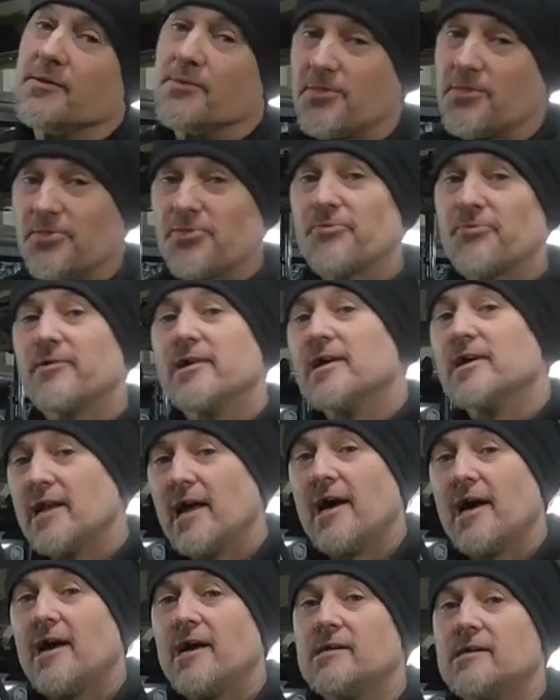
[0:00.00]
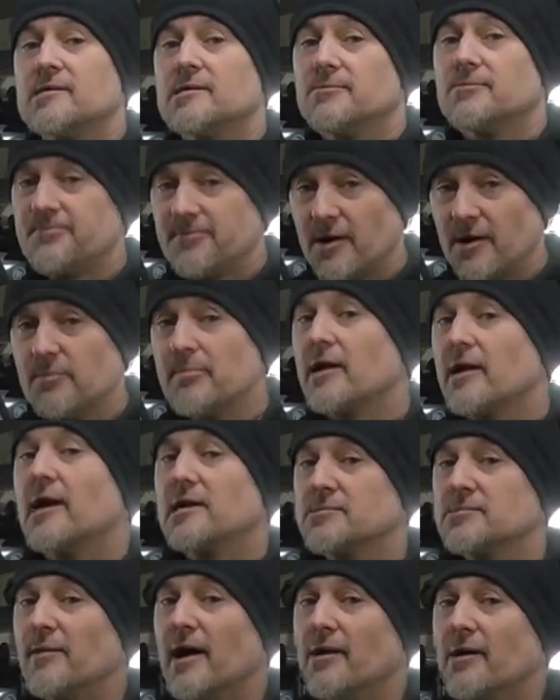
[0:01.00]
in three layers of
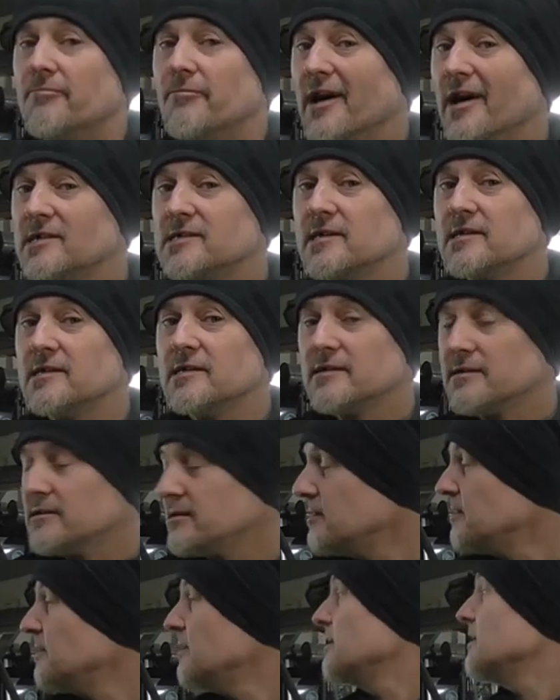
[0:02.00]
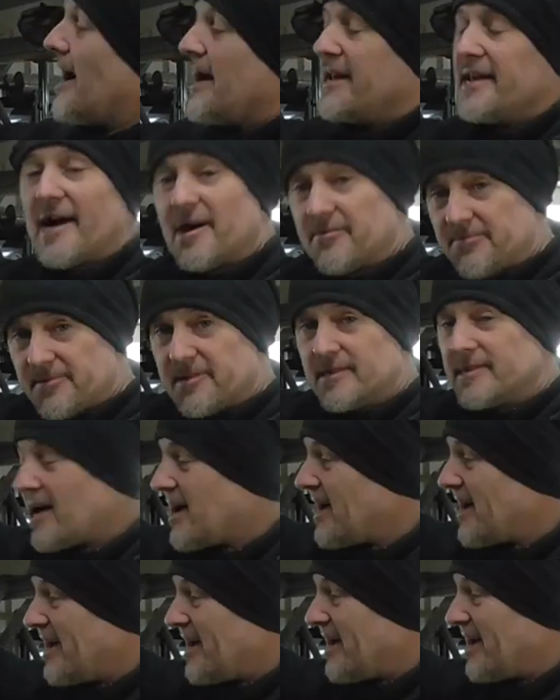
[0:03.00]
fiberglass mat and resin. And after
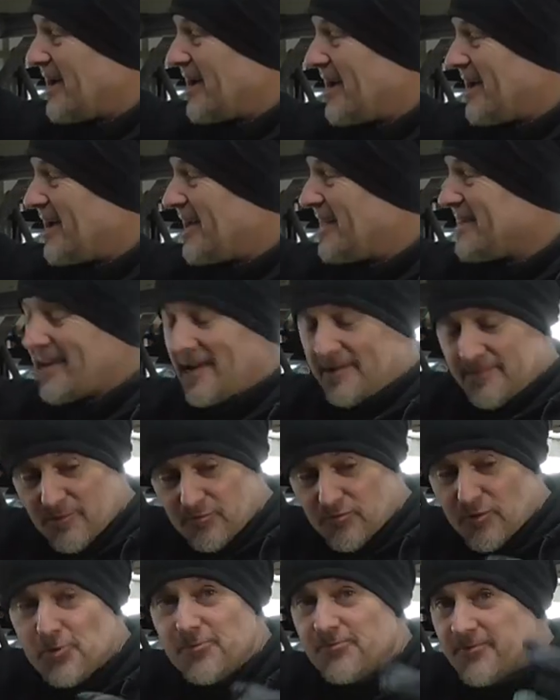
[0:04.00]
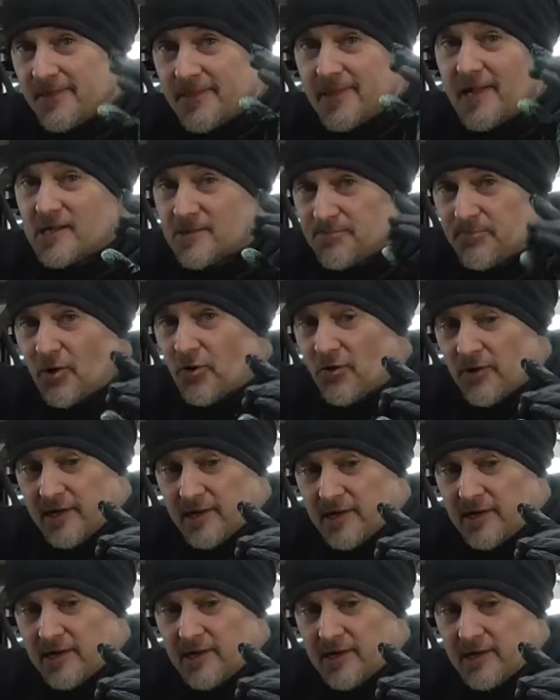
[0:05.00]
that, now the roof at this
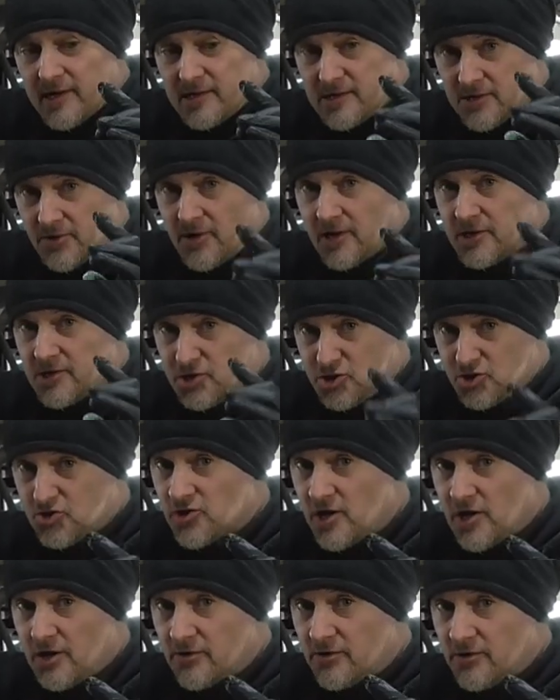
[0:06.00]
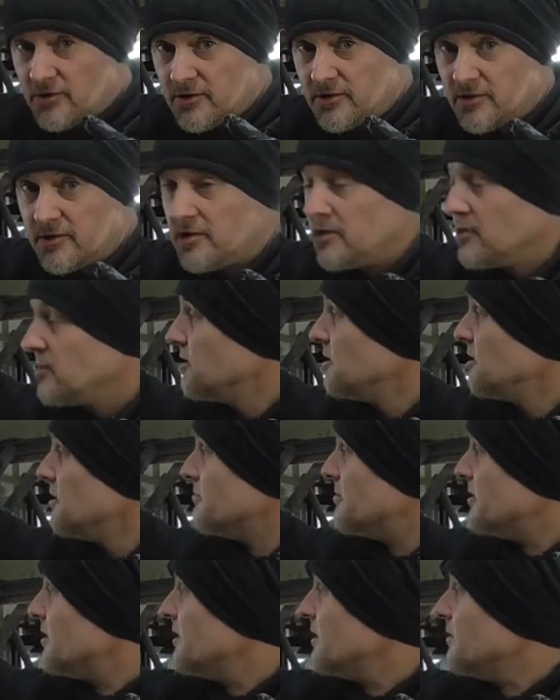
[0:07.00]
point is quite strong,
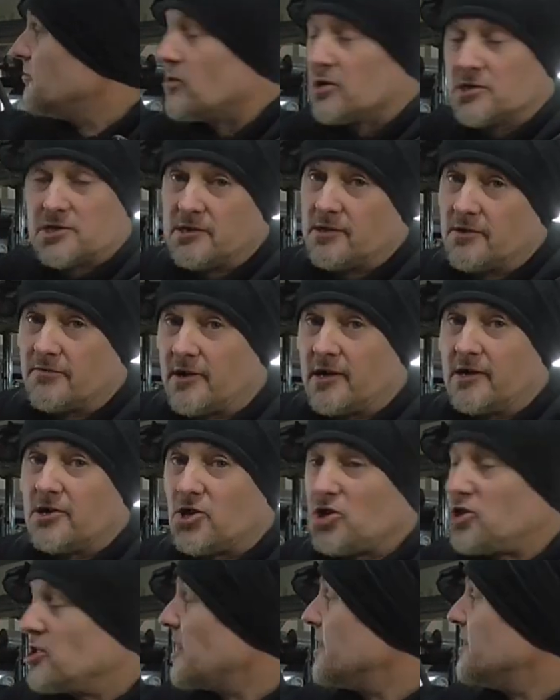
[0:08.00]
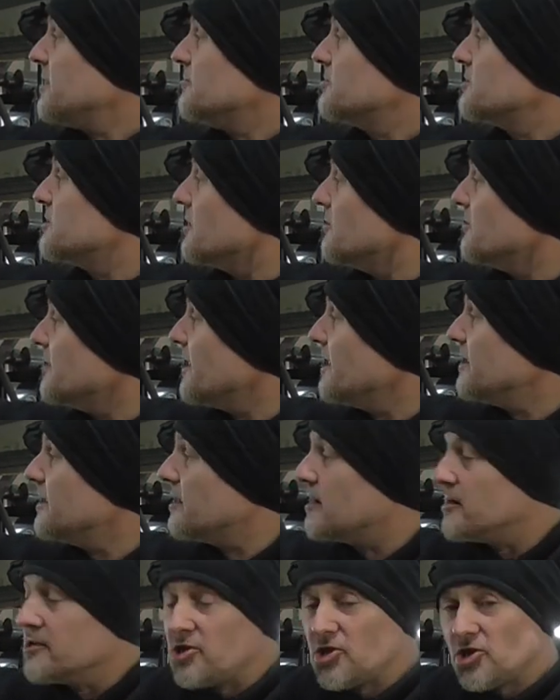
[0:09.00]
but it wasn't the right shape. So then
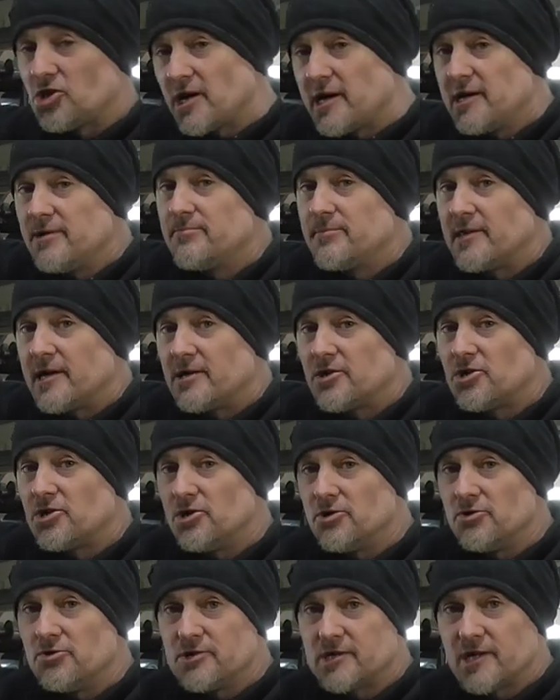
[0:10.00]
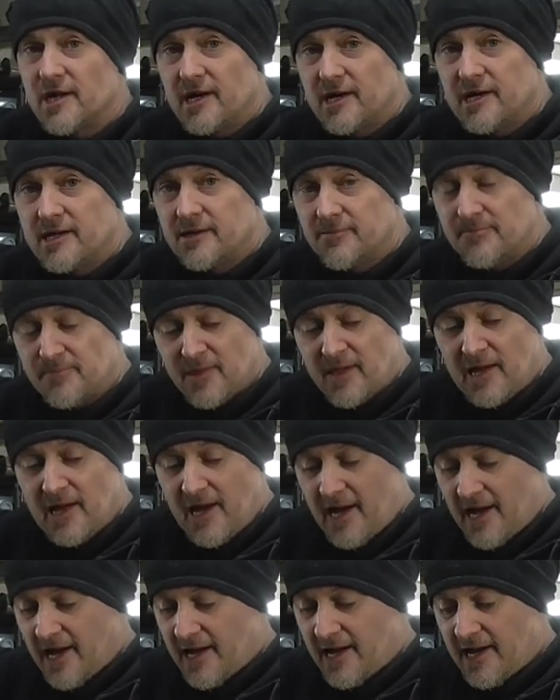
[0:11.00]
I shaped this using
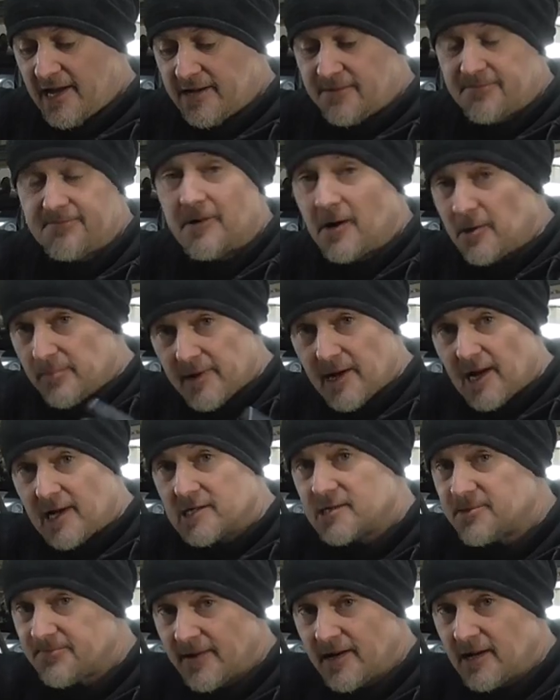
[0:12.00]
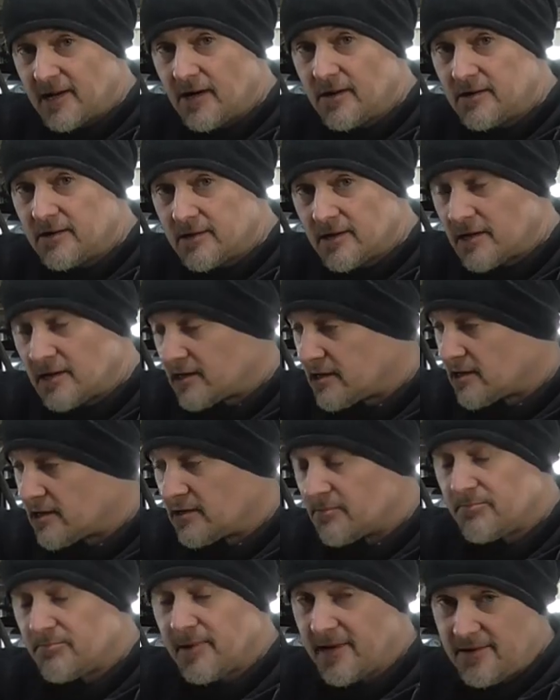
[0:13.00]
a fiberglass filler, like
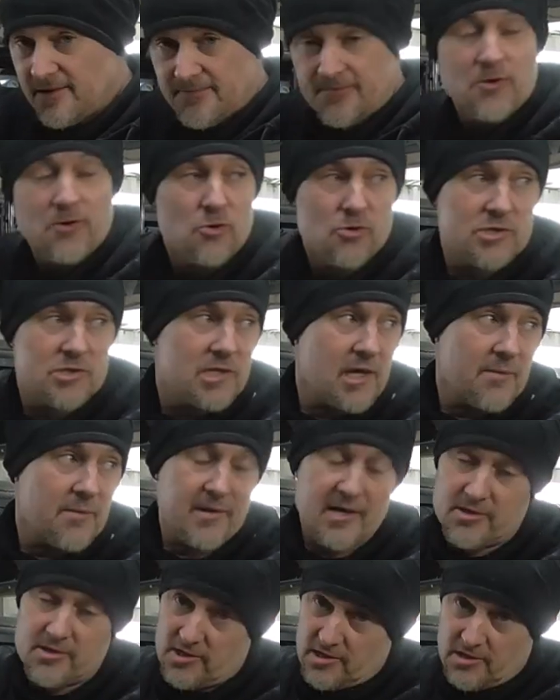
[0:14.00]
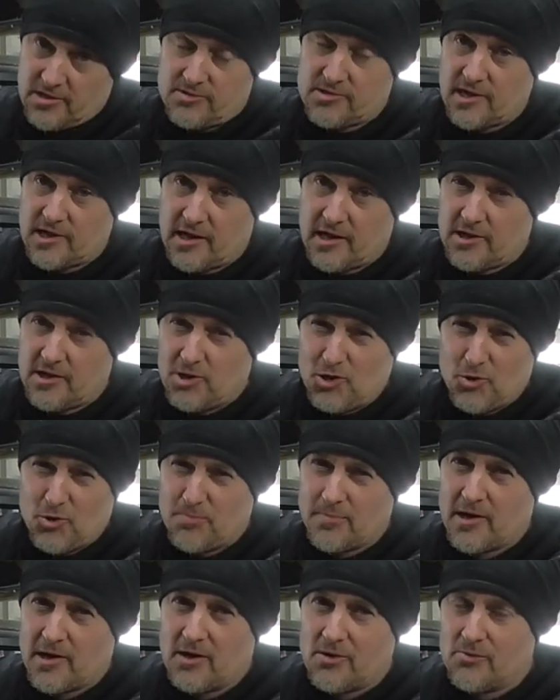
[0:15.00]
a P40. I'm actually using a
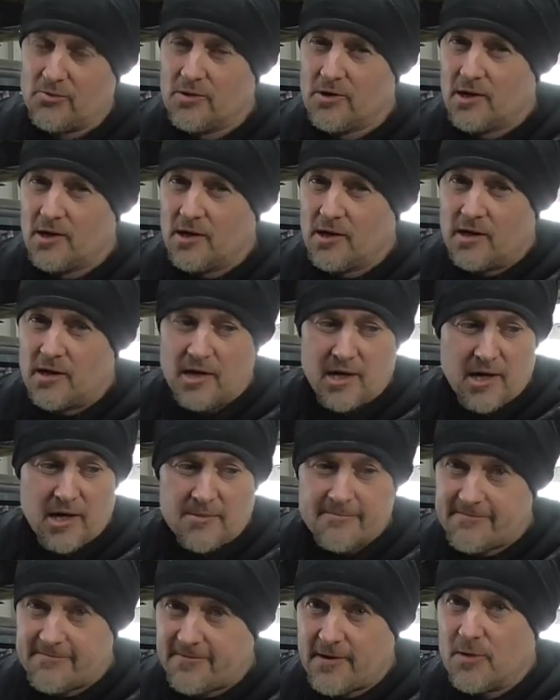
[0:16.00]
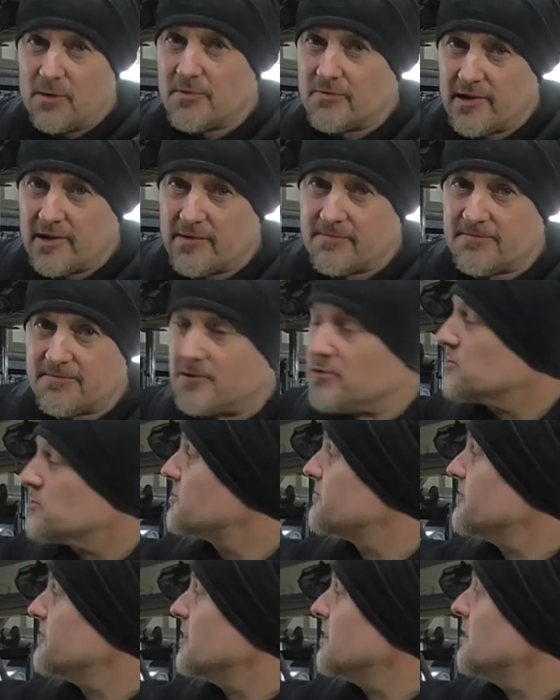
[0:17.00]
U-pole fiber
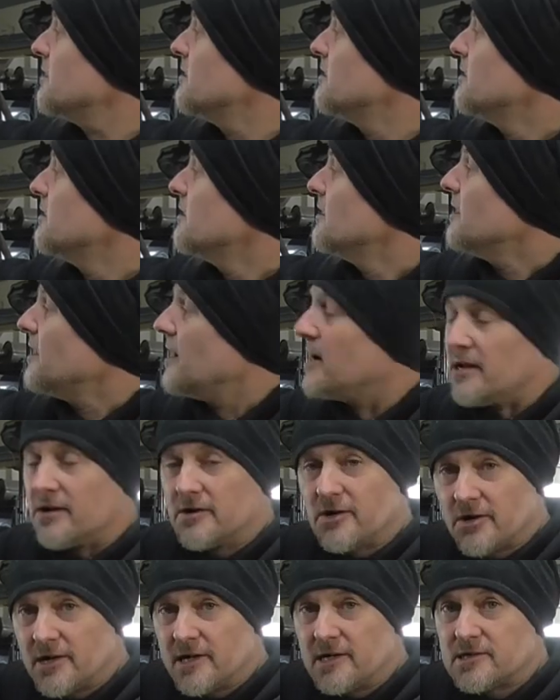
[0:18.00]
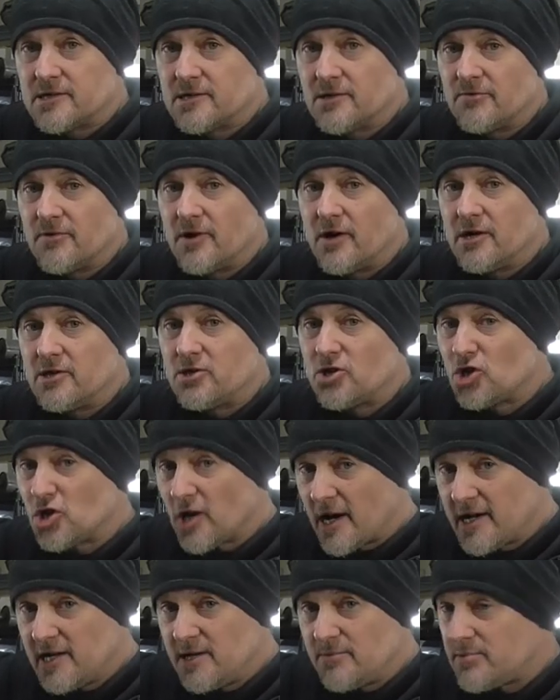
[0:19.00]
reinforced filler. And I got it to the right
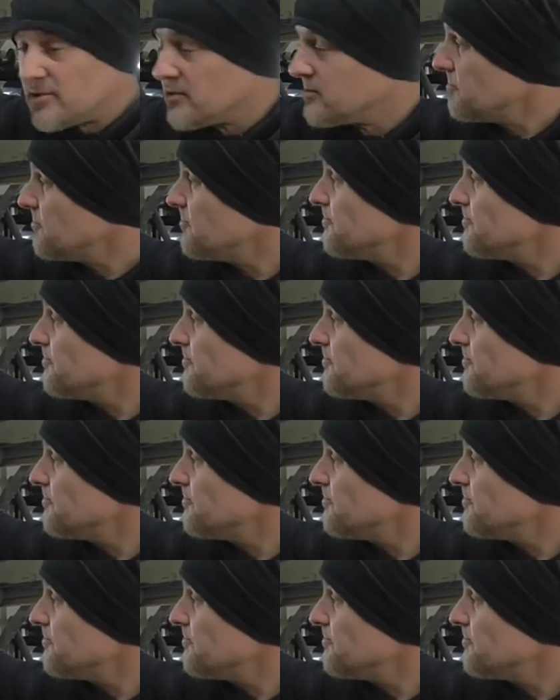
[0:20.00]
shape.